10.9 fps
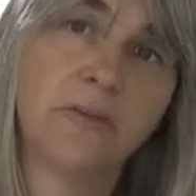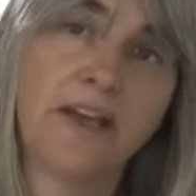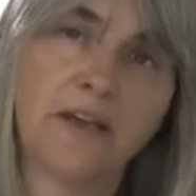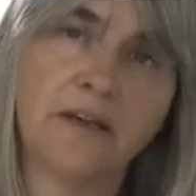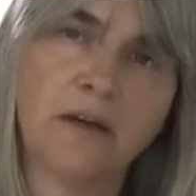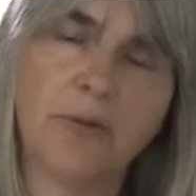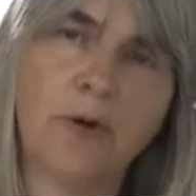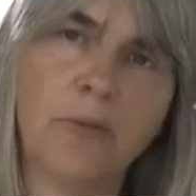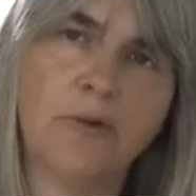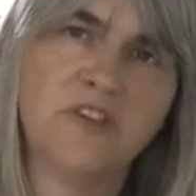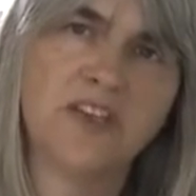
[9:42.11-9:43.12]
make a
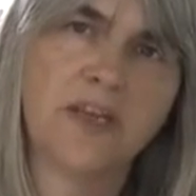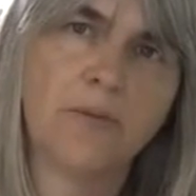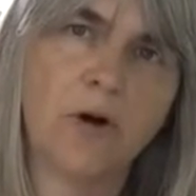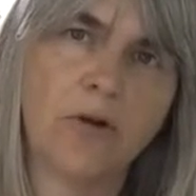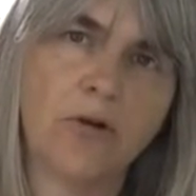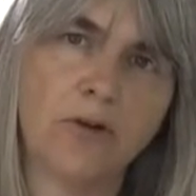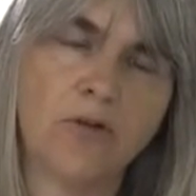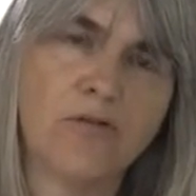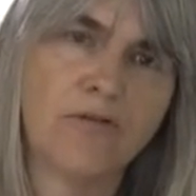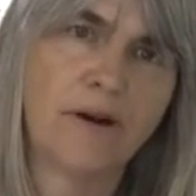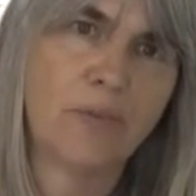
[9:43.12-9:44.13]
proper seam on
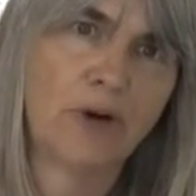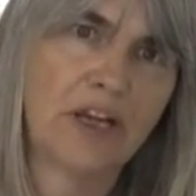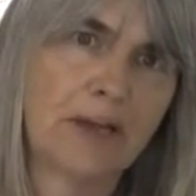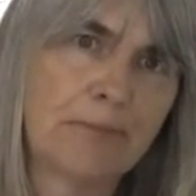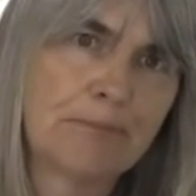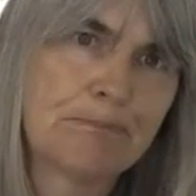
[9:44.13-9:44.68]
your fabric.